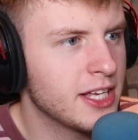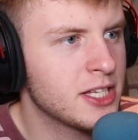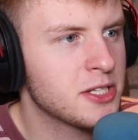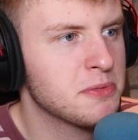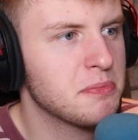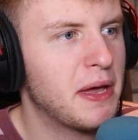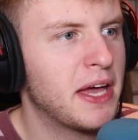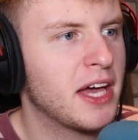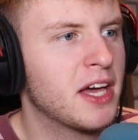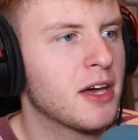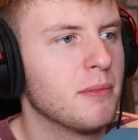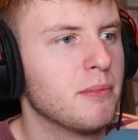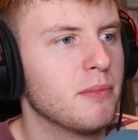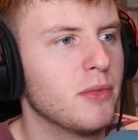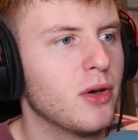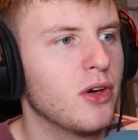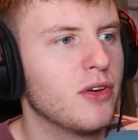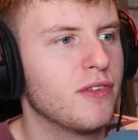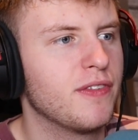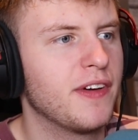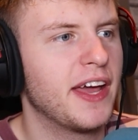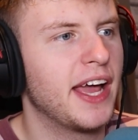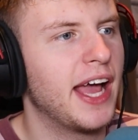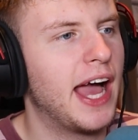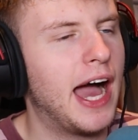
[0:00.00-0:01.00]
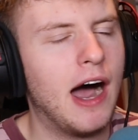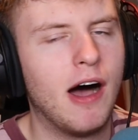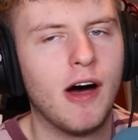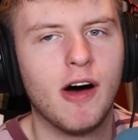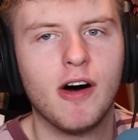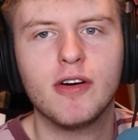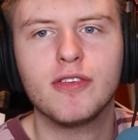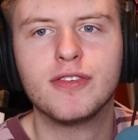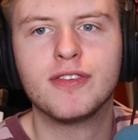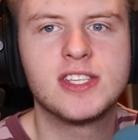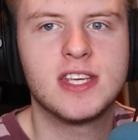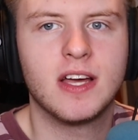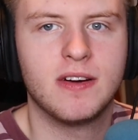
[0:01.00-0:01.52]
Let's make a movie out
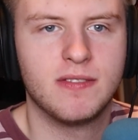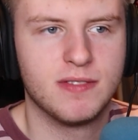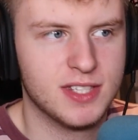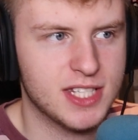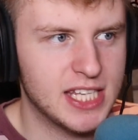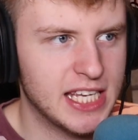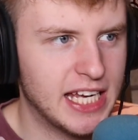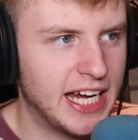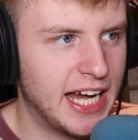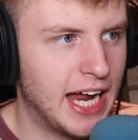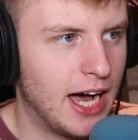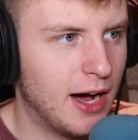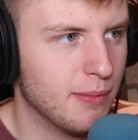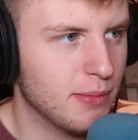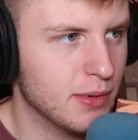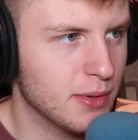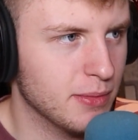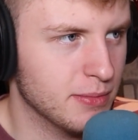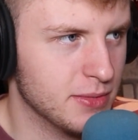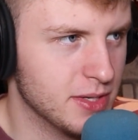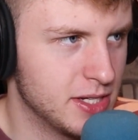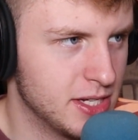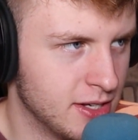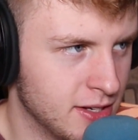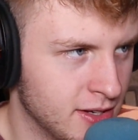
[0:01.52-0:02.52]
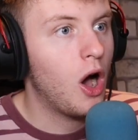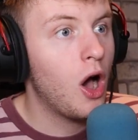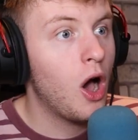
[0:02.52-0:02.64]
of 17 albums.